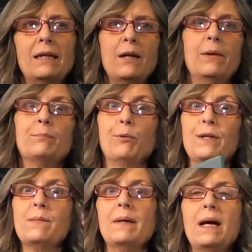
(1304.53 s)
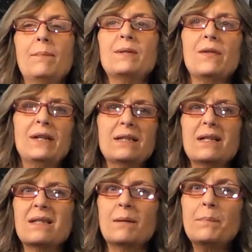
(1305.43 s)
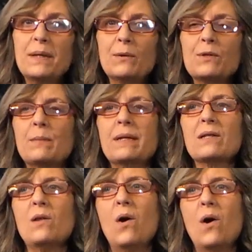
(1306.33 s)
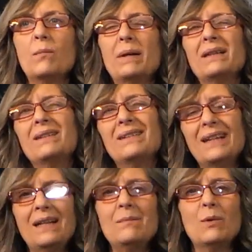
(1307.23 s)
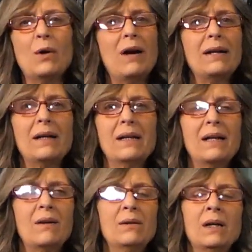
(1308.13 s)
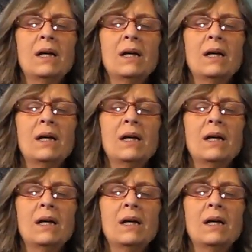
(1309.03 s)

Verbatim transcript: you know, it brings me up so then it doesn't appear to be as long, but anymore, I, you know,